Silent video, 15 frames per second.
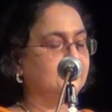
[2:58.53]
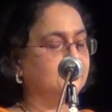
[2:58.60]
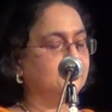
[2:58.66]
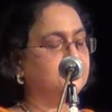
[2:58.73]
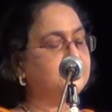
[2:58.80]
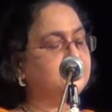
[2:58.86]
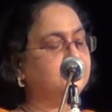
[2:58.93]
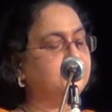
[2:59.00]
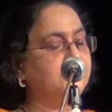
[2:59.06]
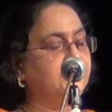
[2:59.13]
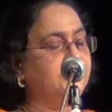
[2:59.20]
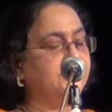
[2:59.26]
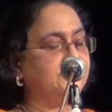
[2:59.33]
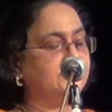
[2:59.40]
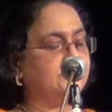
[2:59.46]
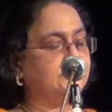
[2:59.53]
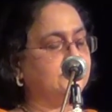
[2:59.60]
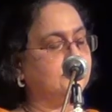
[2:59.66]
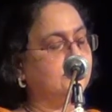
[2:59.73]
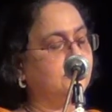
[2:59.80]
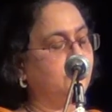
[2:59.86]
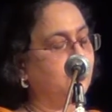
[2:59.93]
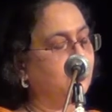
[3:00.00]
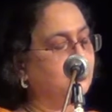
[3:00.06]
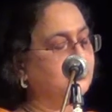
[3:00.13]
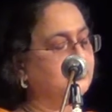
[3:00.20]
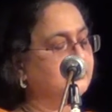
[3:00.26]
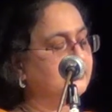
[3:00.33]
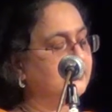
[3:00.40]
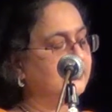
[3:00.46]
also leaves her
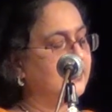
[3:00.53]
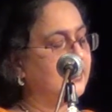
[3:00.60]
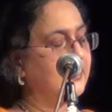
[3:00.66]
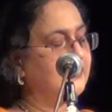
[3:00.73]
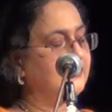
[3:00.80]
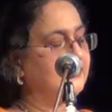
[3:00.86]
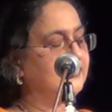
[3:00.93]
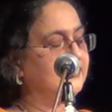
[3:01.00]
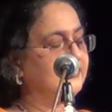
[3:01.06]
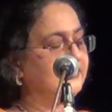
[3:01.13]
home and